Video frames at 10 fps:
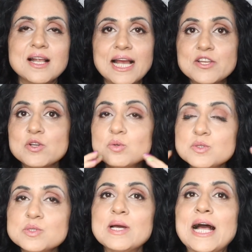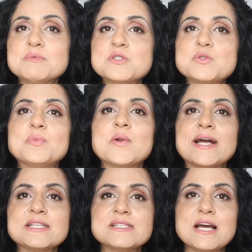and it also helps to
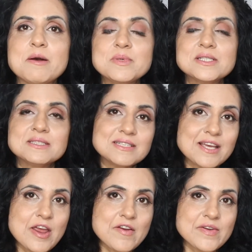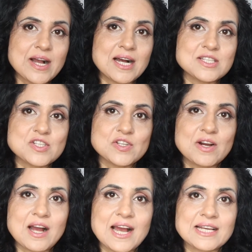brighten up the area under
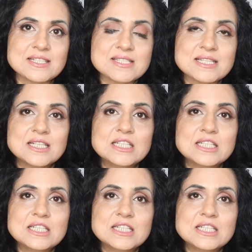your eyes.